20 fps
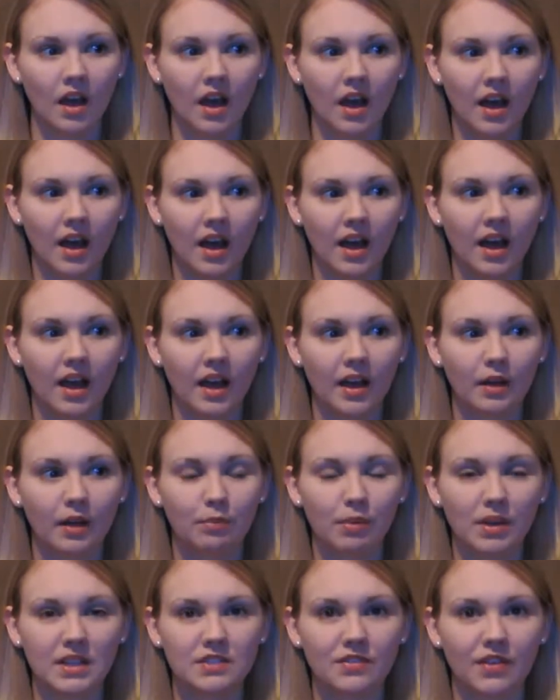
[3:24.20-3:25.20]
I
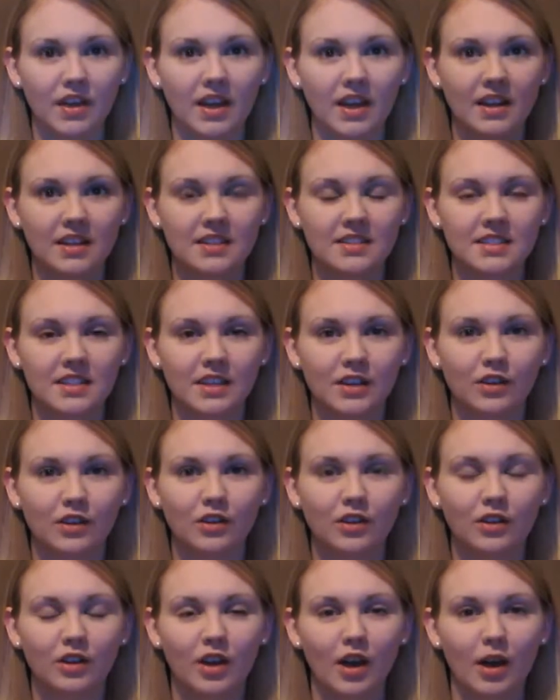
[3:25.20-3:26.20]
breastfed
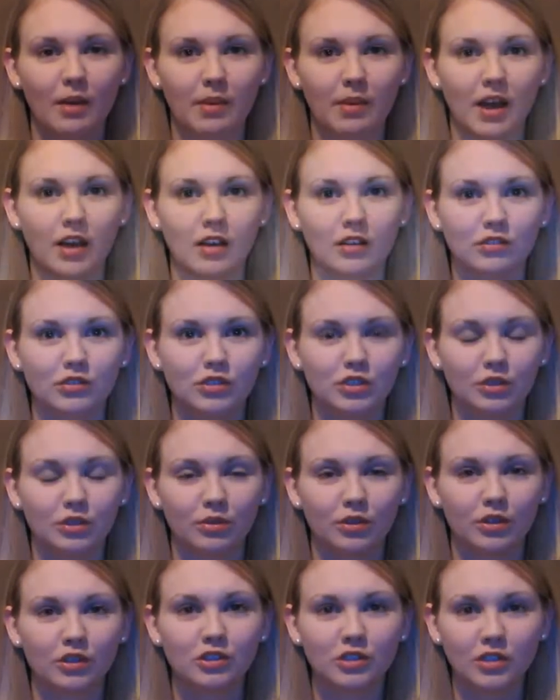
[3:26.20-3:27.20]
until about
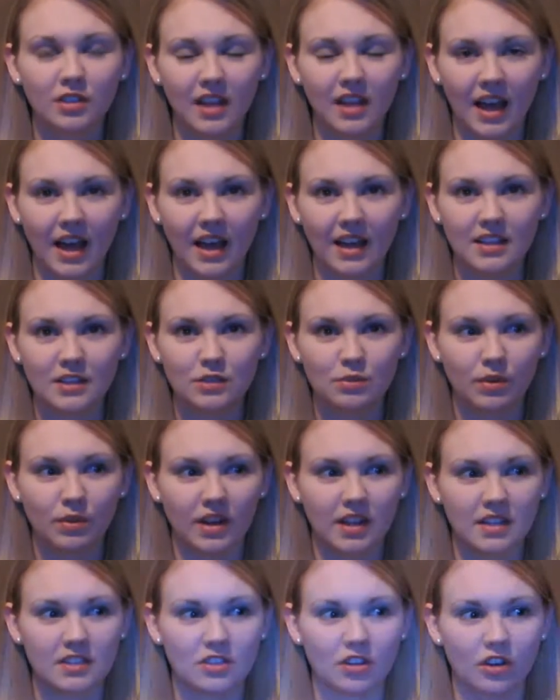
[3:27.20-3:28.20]
June or July is when
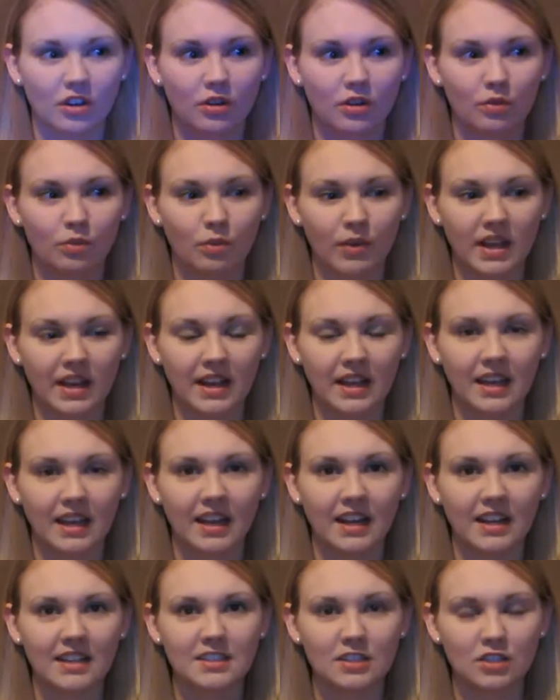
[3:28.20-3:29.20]
I started weaning
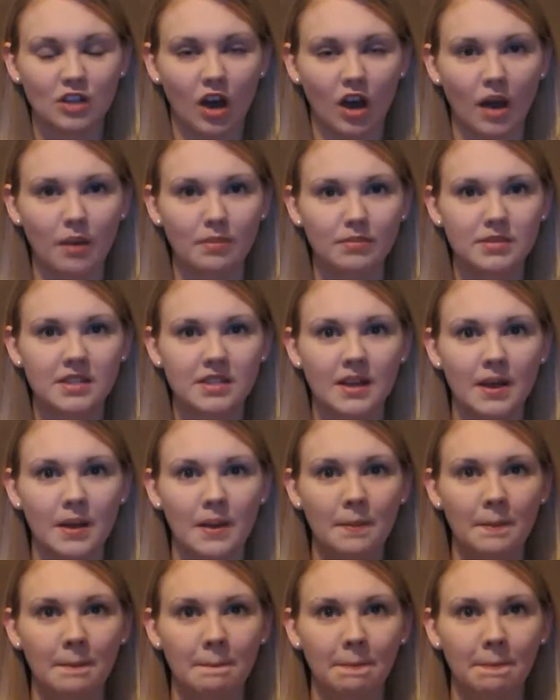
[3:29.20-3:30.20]
and I stopped.
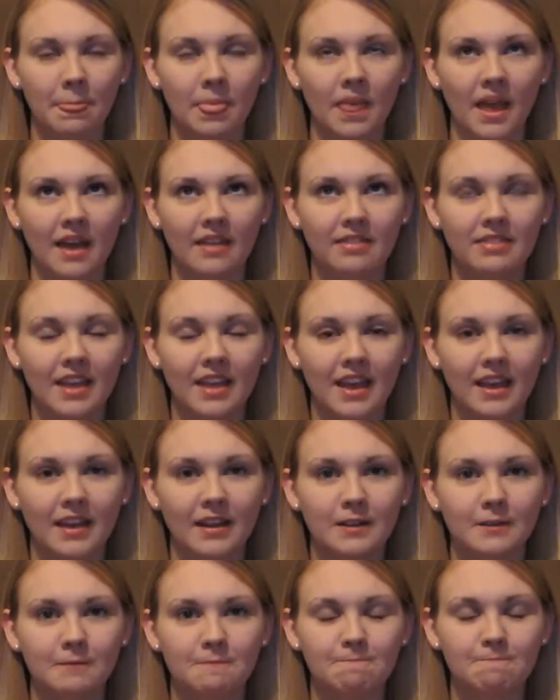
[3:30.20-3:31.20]
And
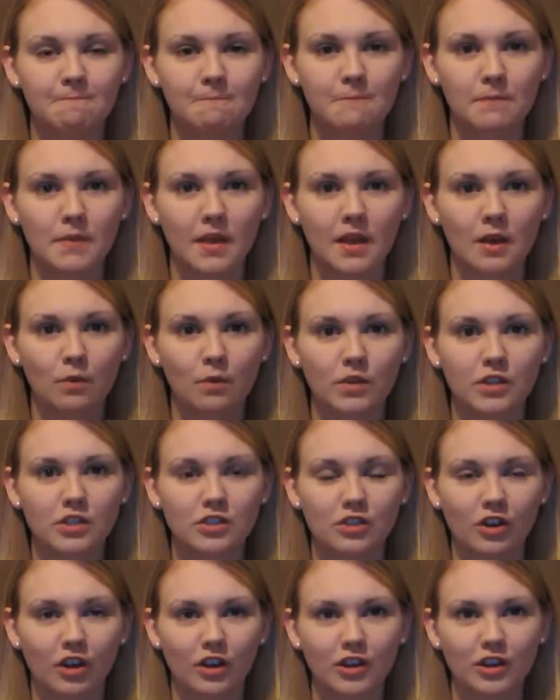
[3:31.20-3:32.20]
then we
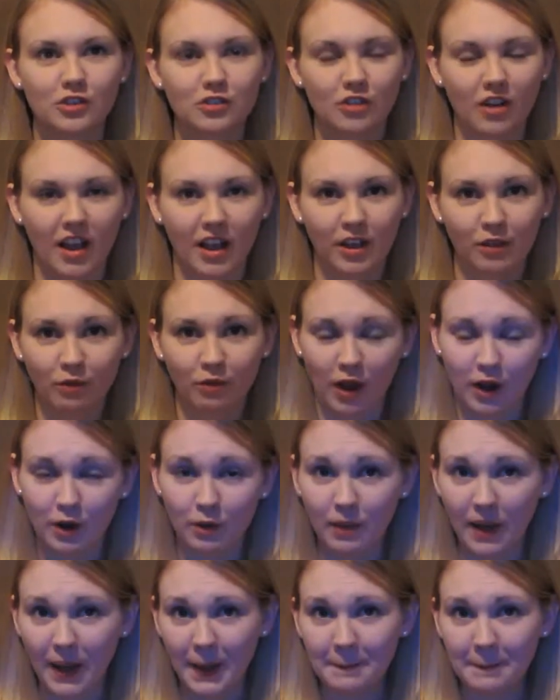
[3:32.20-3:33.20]
started trying right
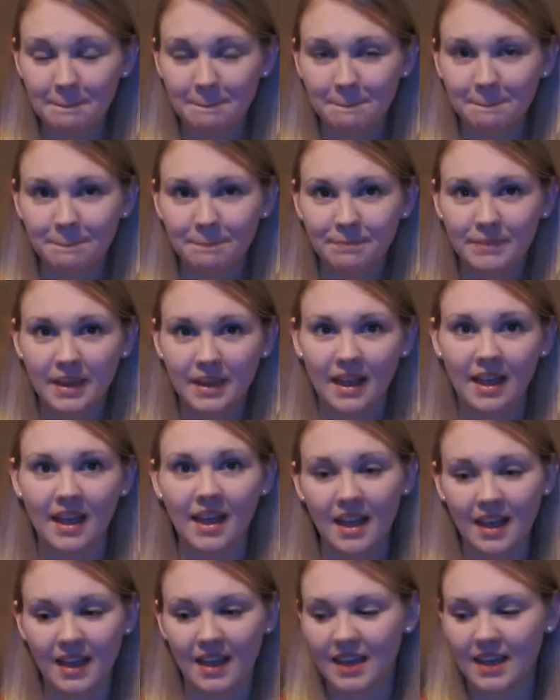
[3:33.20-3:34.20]
away,
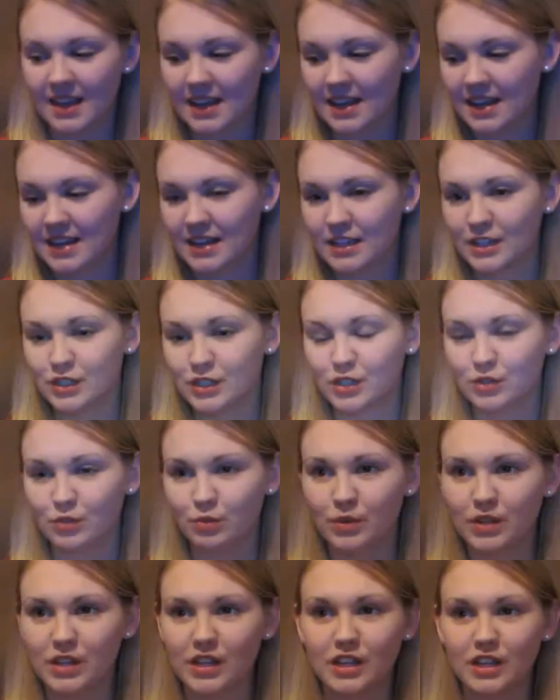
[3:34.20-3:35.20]
and
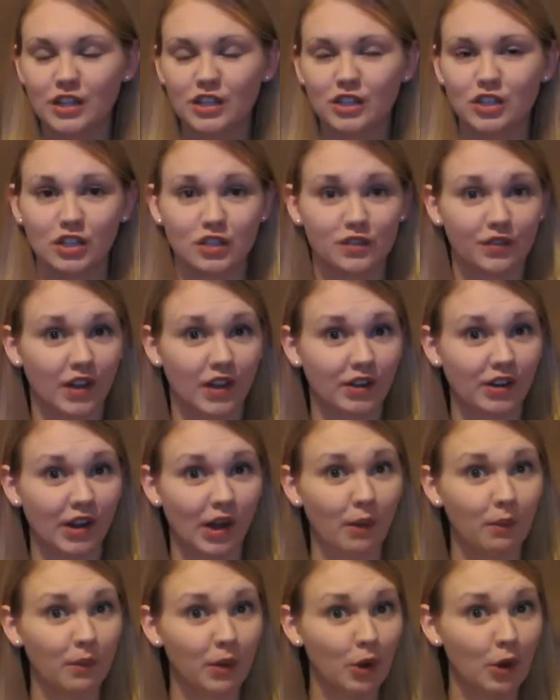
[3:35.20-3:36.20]
we just found
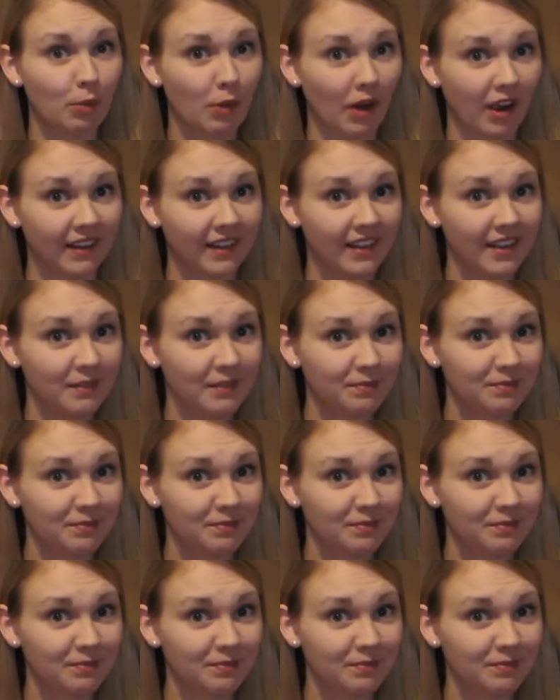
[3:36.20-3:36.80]
out we were pregnant